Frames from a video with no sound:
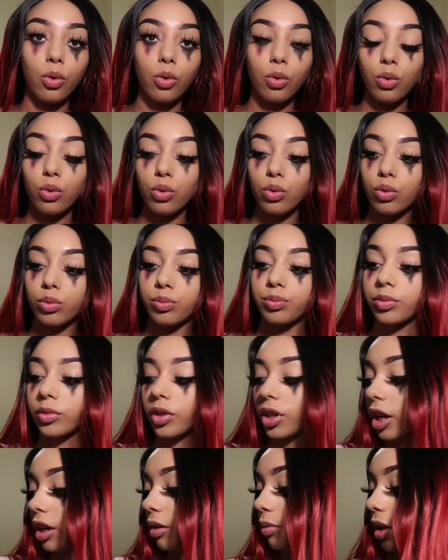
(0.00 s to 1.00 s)
Ooh,
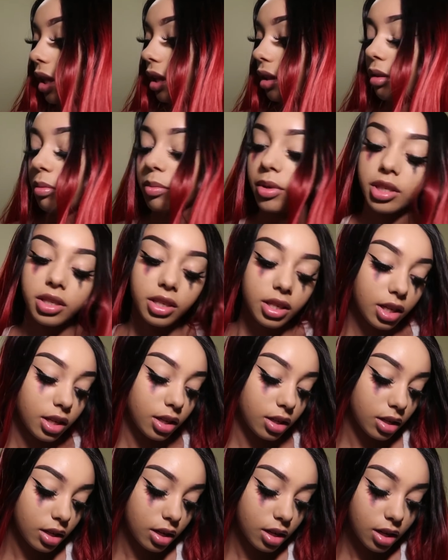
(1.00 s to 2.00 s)
okay, wait, let me
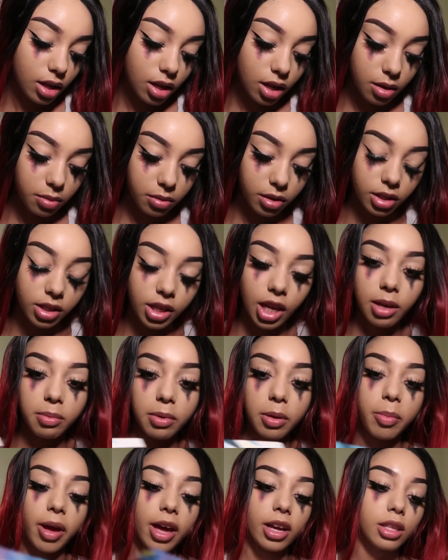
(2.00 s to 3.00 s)
see the Take
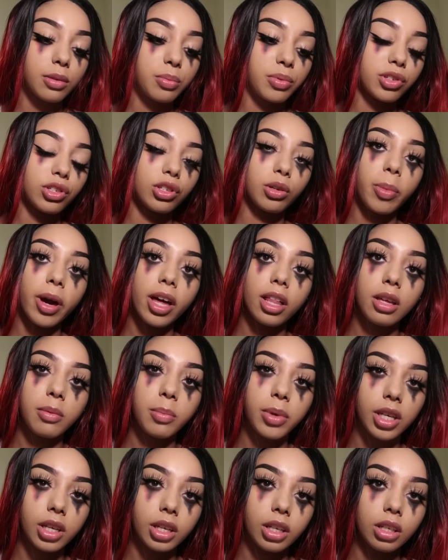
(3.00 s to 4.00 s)
Me Back to Brazil palette,
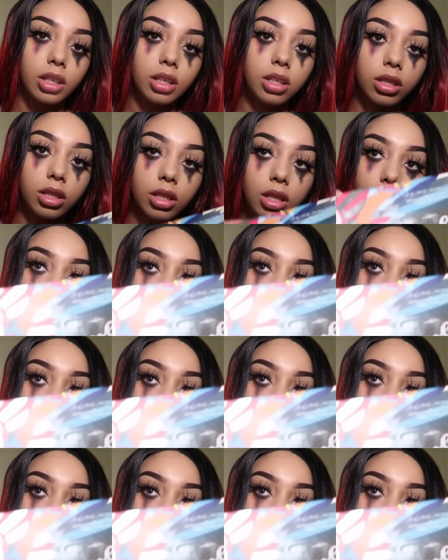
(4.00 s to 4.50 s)
because